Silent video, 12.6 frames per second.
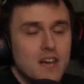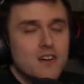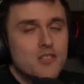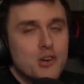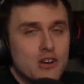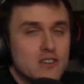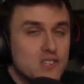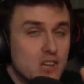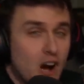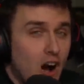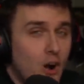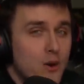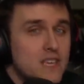there is
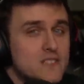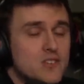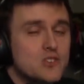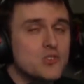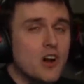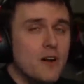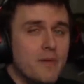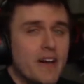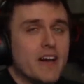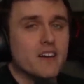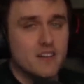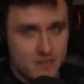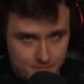always a drawback,
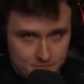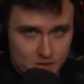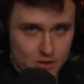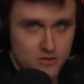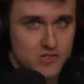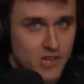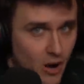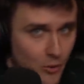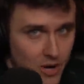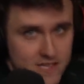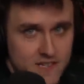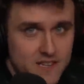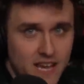there is
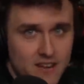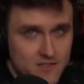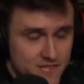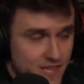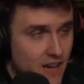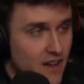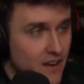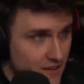always a downside.